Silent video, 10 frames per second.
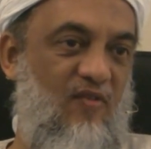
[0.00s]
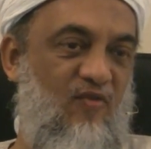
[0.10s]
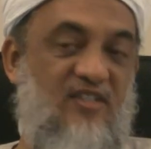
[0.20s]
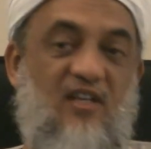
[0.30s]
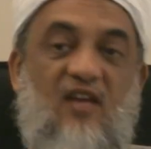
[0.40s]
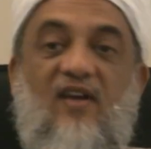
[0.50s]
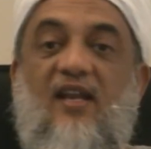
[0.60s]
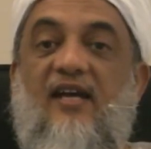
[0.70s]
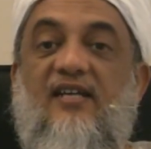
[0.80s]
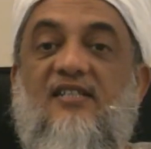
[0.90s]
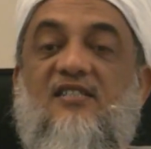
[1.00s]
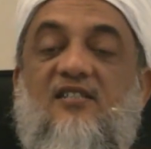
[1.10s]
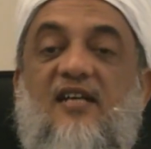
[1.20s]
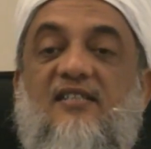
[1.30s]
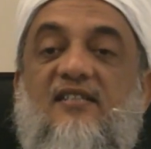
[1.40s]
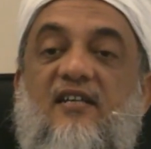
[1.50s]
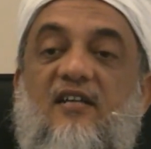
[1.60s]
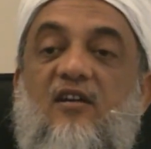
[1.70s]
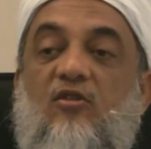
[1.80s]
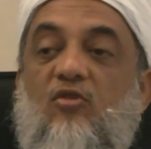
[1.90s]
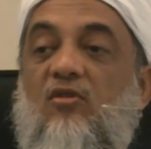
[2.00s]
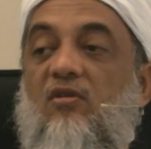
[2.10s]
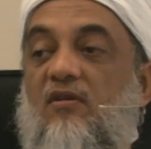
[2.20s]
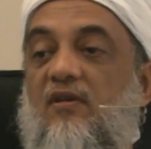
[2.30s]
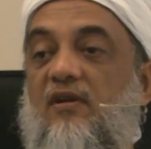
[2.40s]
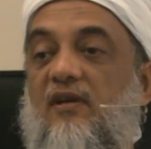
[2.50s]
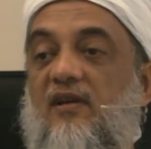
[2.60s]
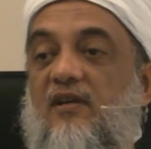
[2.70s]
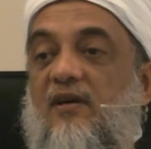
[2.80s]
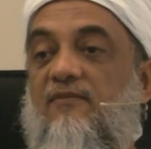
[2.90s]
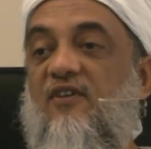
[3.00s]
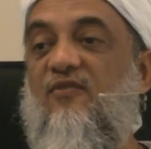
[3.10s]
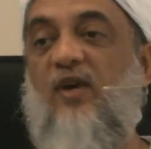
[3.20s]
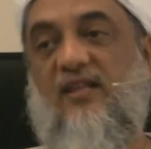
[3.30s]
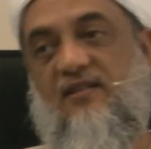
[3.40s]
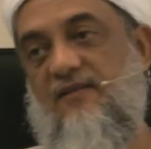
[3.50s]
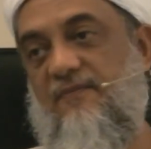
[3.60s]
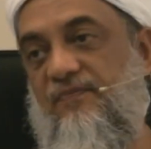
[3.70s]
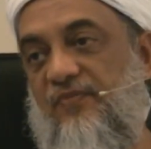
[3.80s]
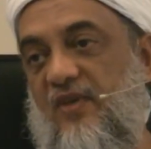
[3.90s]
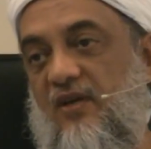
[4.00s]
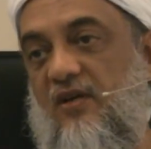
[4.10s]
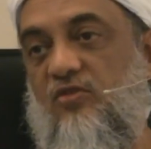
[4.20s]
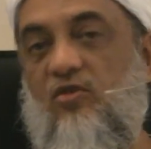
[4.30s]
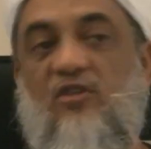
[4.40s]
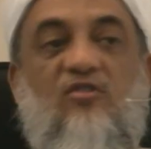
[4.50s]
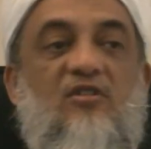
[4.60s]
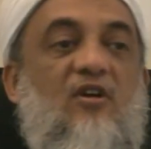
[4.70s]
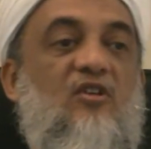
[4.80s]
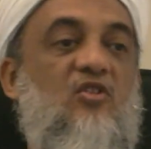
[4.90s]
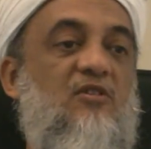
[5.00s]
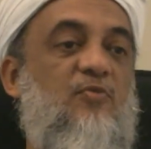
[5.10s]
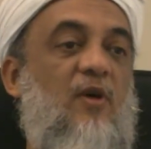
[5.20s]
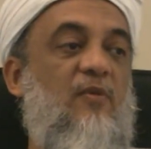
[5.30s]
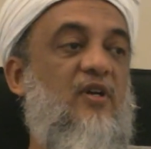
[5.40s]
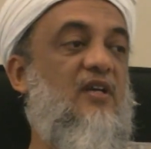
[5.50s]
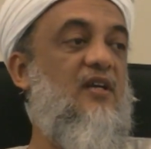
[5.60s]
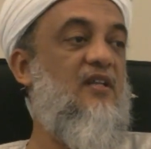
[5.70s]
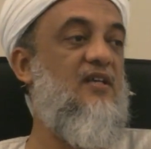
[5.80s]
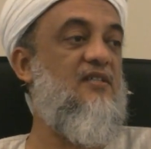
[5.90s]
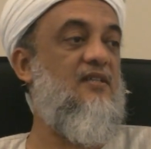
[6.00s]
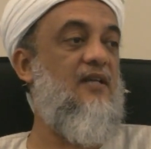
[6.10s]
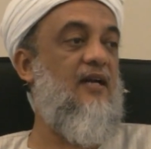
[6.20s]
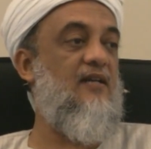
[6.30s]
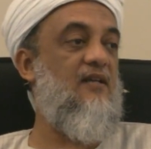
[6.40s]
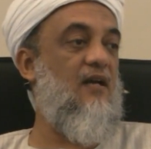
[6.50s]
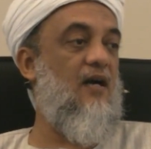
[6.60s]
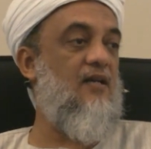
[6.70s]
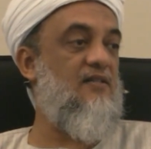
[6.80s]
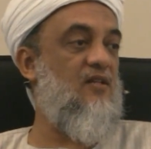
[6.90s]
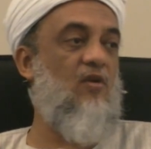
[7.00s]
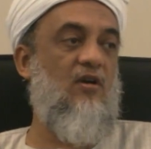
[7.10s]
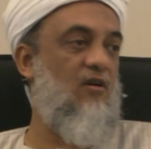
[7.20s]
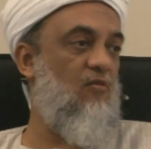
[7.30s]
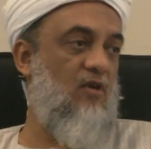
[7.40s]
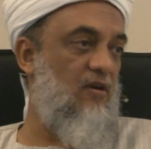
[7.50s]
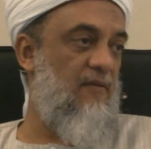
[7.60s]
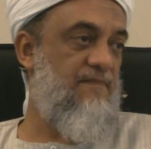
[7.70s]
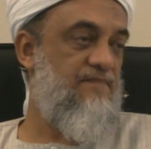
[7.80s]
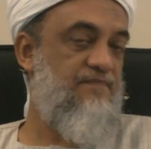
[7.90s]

Fazal of Allah is translated into in terms of wealth. So and so has got so much property and this and that and cars and whatnot, whatnot.